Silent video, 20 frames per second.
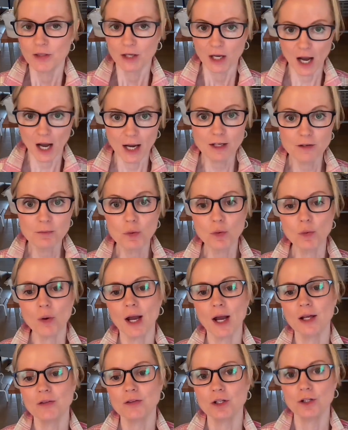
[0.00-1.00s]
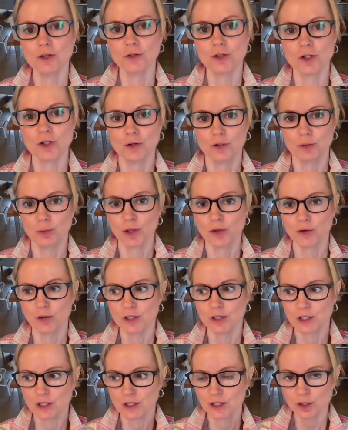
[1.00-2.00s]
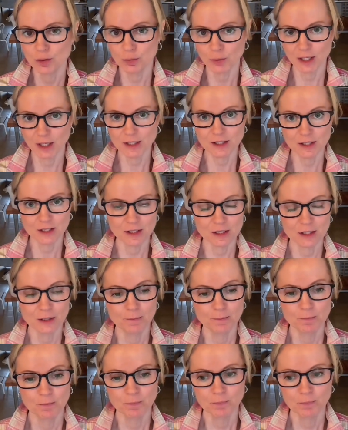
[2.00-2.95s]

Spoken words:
The kind of meringue that you use, whether it's a Swiss,